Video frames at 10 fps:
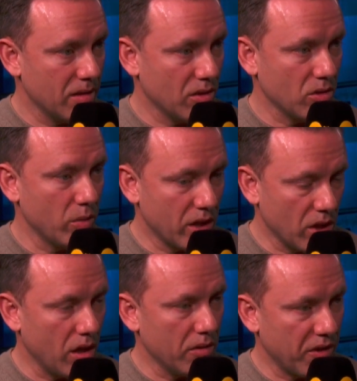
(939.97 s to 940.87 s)
So we
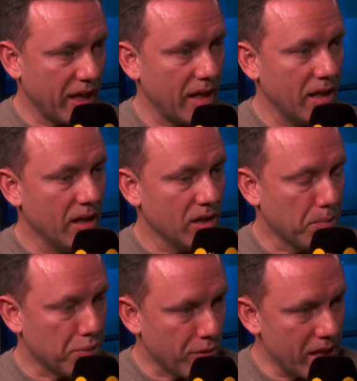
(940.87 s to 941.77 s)
can't forget the
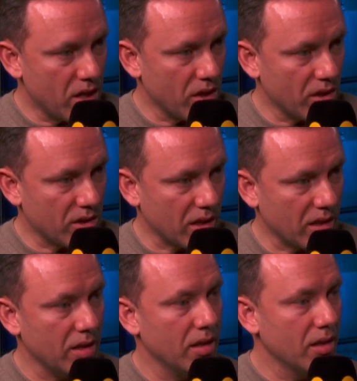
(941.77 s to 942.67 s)

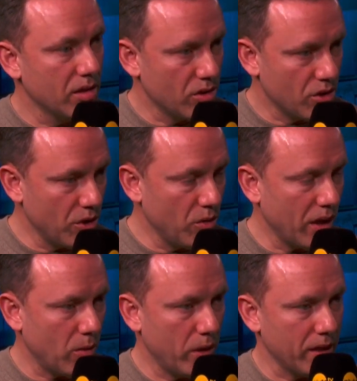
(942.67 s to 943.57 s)
precursor to
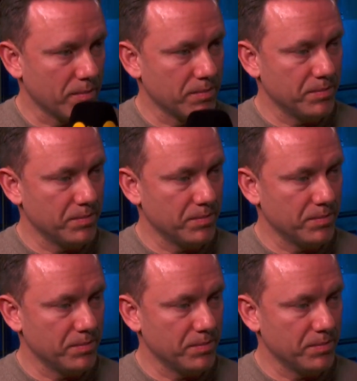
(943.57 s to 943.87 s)
that win.